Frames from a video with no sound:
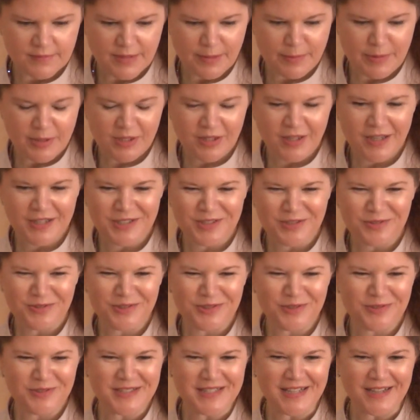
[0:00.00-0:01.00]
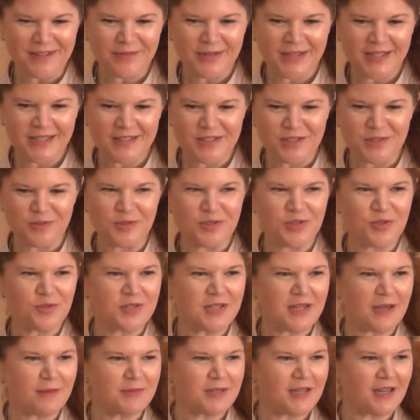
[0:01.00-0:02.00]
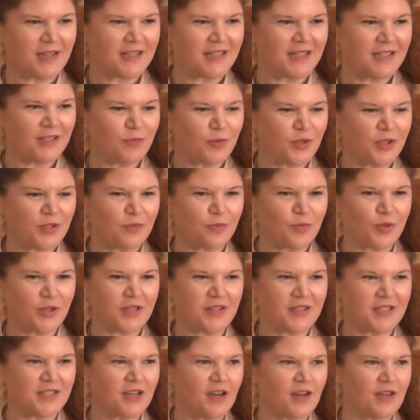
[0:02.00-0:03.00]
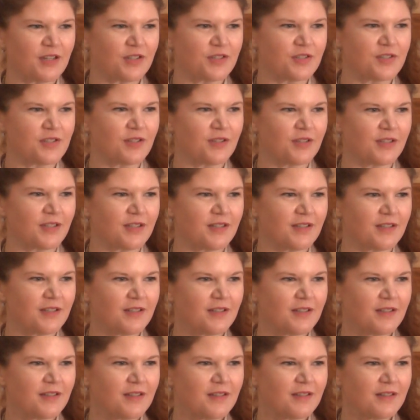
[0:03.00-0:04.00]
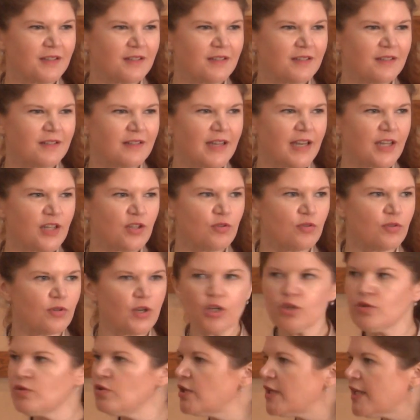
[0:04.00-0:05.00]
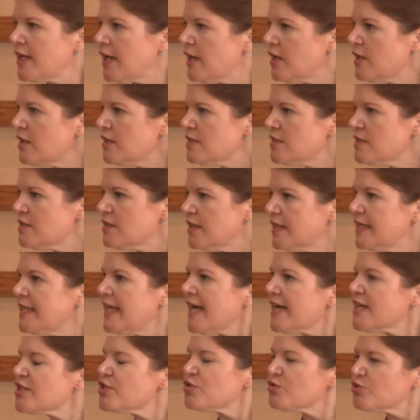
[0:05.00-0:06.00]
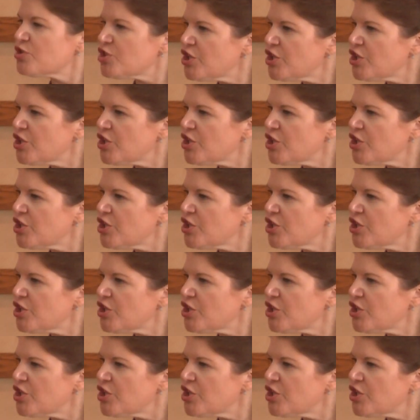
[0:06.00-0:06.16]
I bet a lot of you use that, right? As soon as you stop talking, where, where do the talkers look? At you. Are you looking at us? Yeah, so